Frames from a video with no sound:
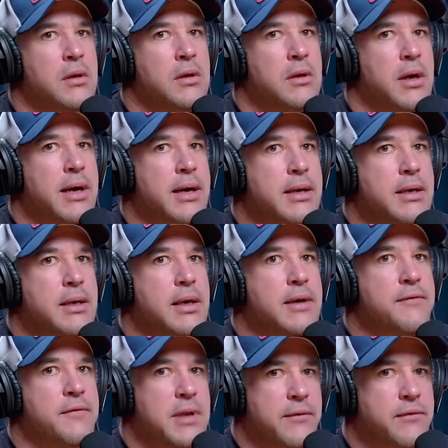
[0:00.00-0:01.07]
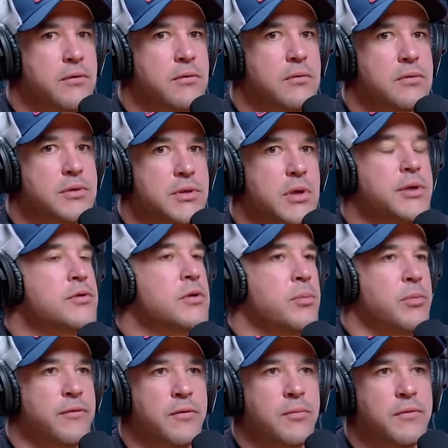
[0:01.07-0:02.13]
I have never sought
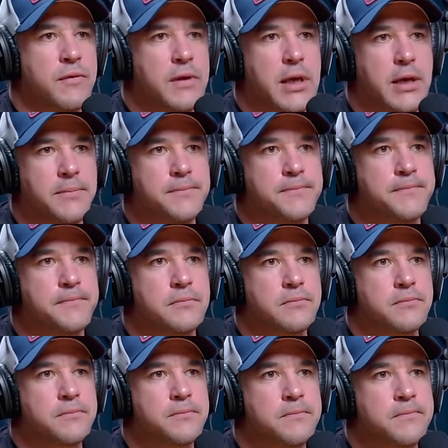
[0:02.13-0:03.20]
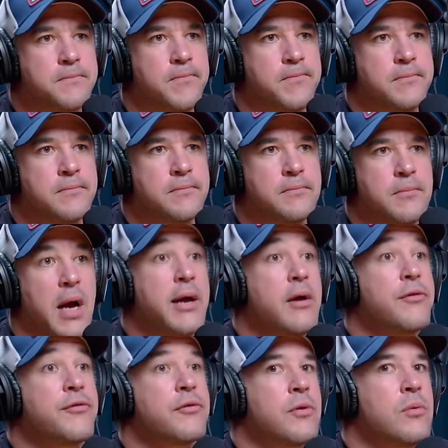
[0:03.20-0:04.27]
treatment from the VA. Okay. I
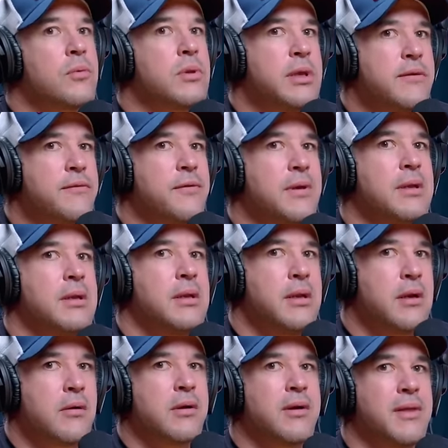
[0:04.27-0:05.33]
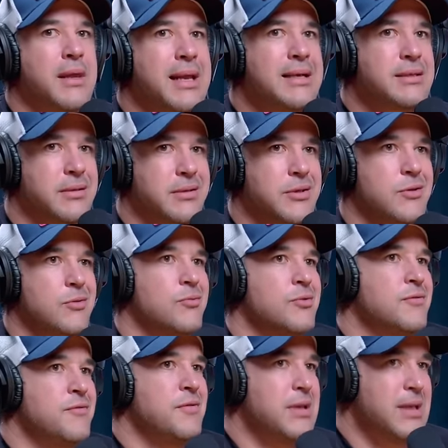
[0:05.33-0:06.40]
also don't live in an area that has a
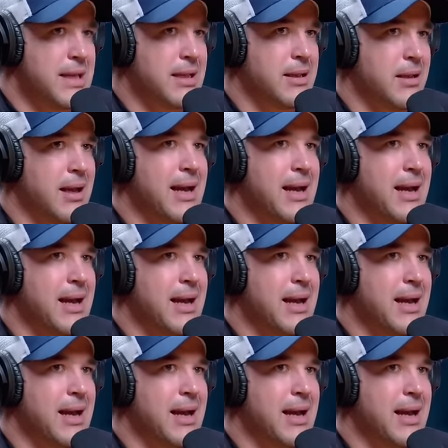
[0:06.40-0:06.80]
huge VA